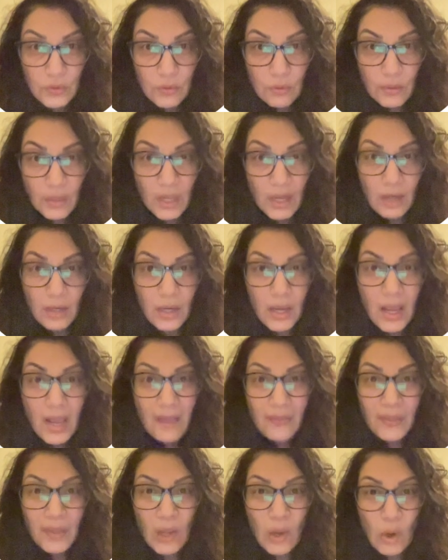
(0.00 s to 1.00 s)
So then
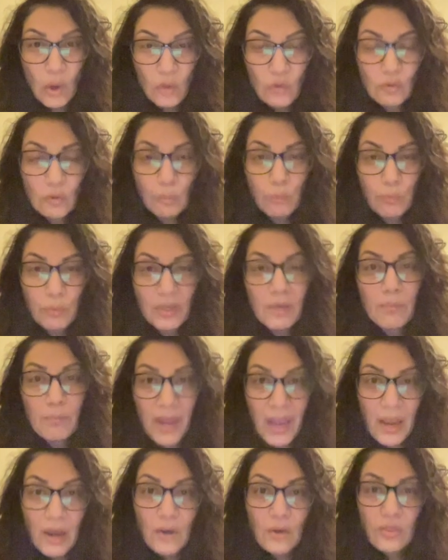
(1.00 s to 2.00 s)
they also
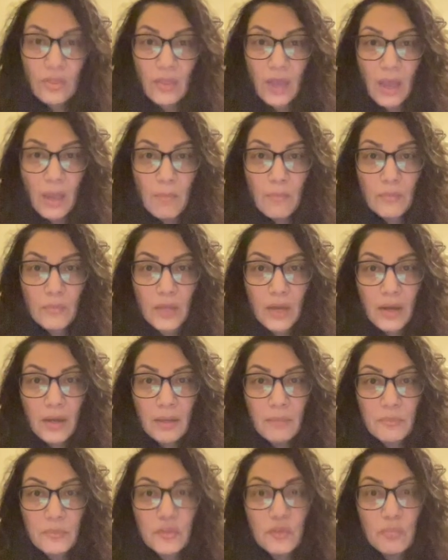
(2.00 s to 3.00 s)
prepare them
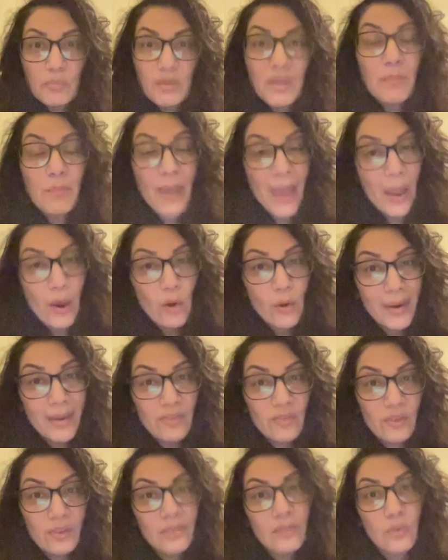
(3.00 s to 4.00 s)
to be
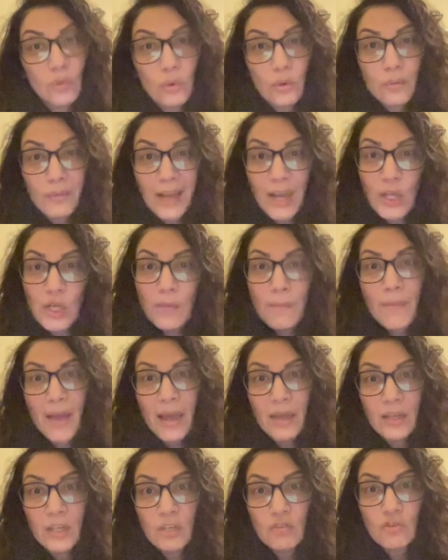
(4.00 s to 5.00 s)
parents and sort of how to
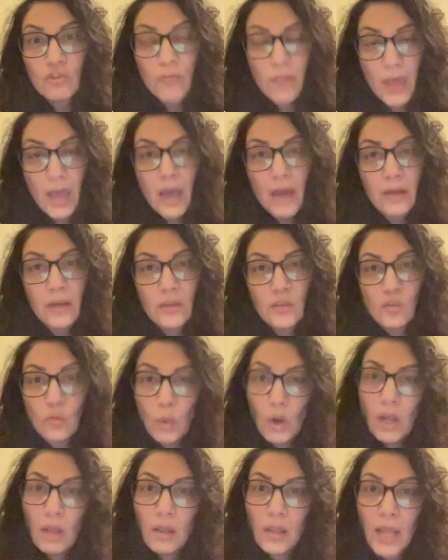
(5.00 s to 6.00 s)
manage that, as
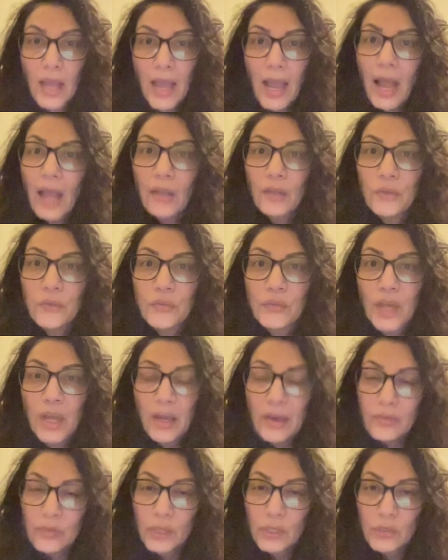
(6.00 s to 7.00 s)
well as
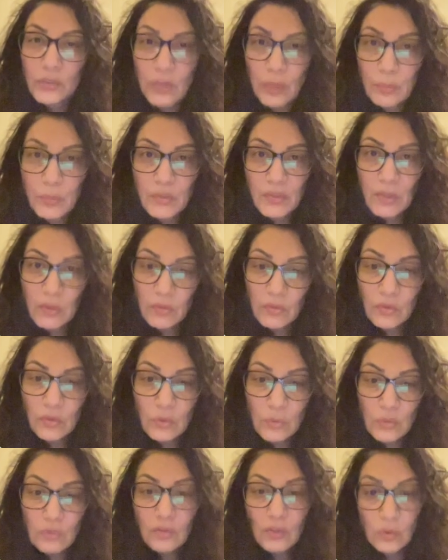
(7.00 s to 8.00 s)
their substance
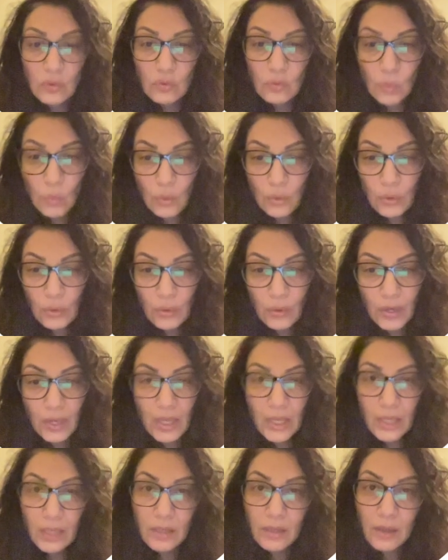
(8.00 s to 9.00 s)
use disorder.
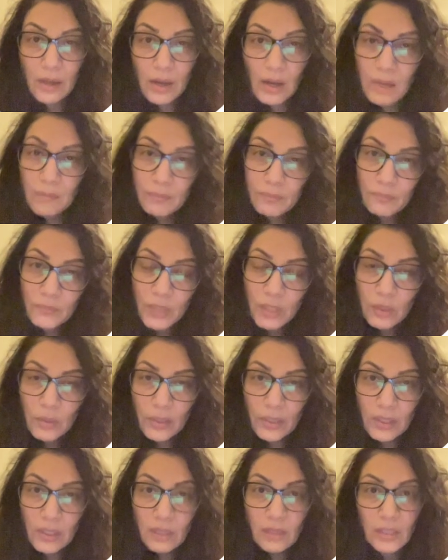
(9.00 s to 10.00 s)
And, I
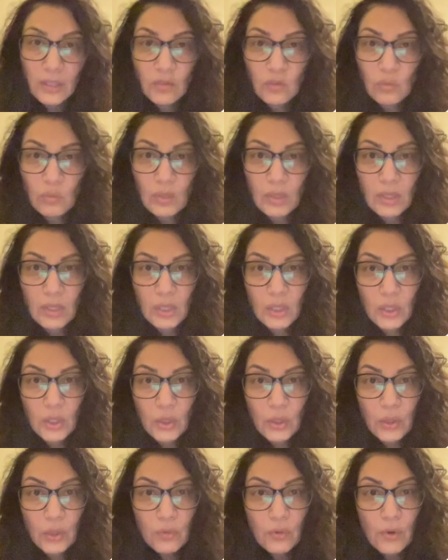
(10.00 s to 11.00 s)
think that's really
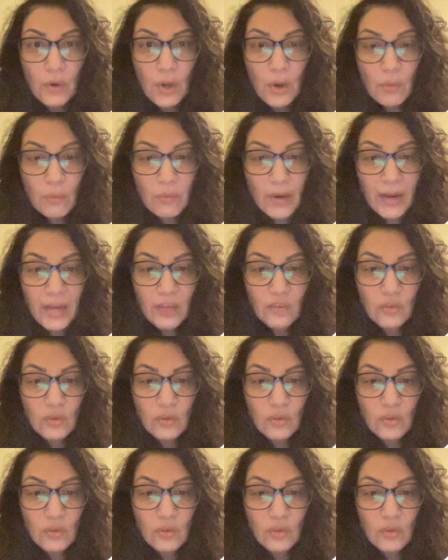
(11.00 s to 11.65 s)
good, right?